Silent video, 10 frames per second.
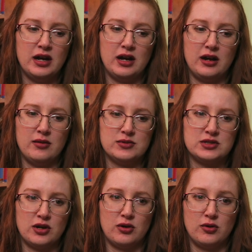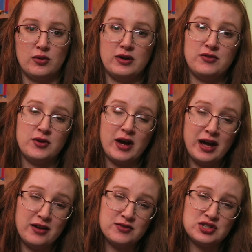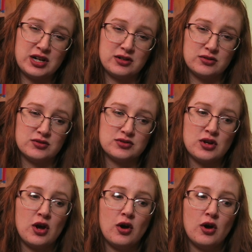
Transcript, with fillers: Um, so if you have channels